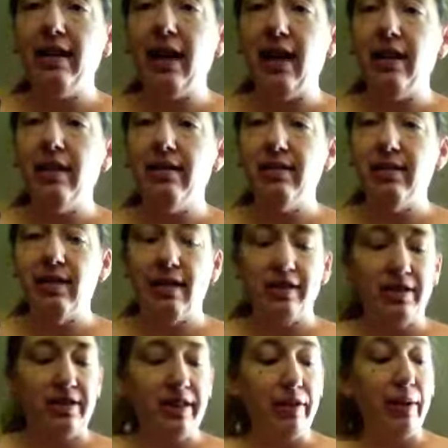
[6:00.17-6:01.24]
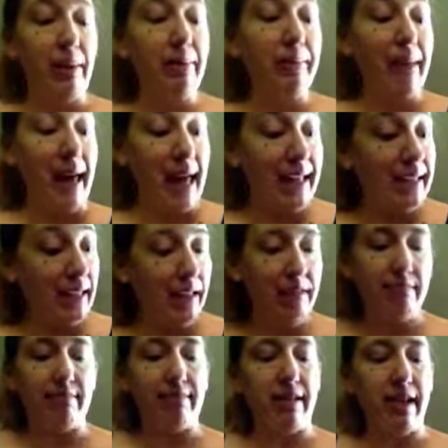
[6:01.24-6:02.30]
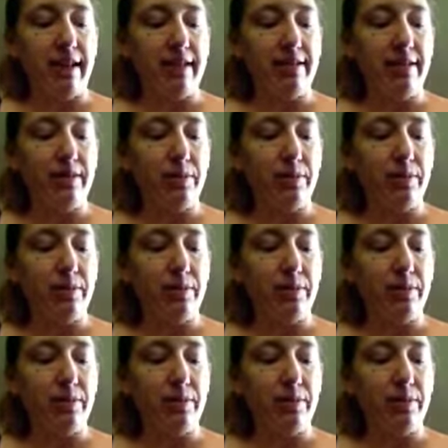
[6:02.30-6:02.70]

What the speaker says: got us, Grandpa Pat got us a